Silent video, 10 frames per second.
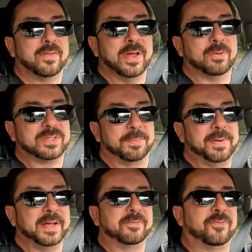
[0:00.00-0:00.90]
There was a
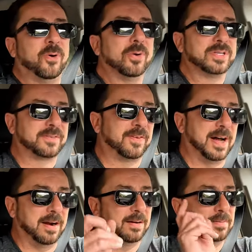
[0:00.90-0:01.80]
big forest
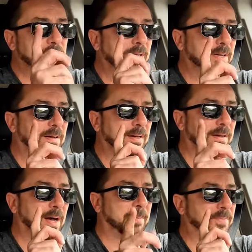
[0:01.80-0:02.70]
fire
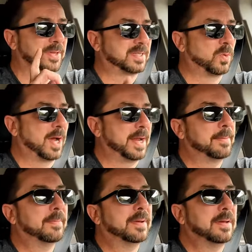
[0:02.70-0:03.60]
up this way
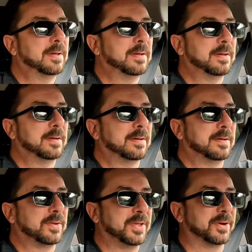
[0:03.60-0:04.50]

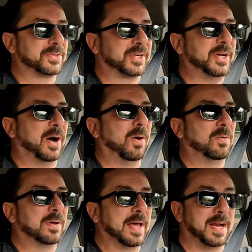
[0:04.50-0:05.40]
years ago,
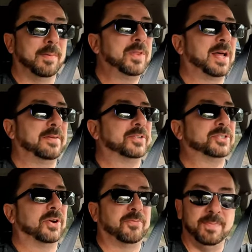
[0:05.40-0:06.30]
and I'm not even
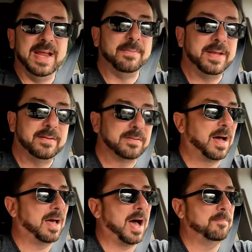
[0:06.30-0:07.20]
sure if maybe,
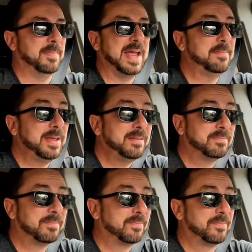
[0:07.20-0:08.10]
I, I, maybe
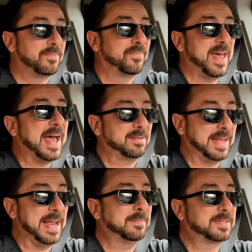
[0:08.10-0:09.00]
that
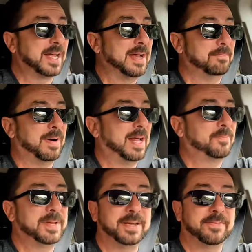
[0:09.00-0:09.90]
campsite might have
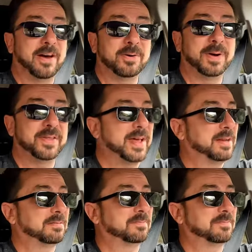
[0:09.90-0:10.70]
been devoured by that